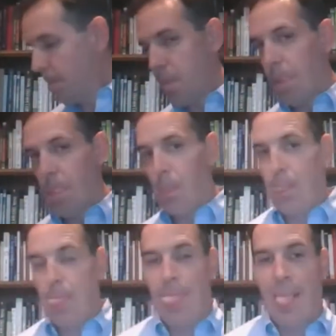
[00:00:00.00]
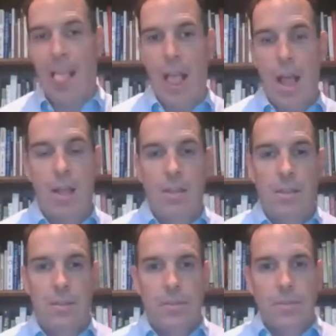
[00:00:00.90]

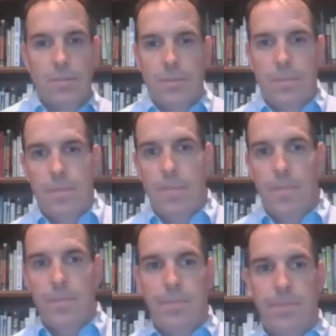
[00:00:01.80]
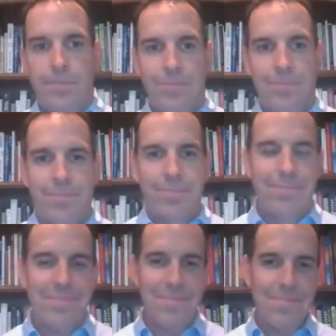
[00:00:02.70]

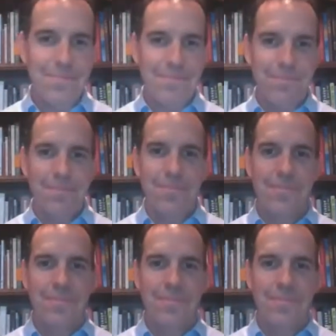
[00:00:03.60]
The person shown says nothing.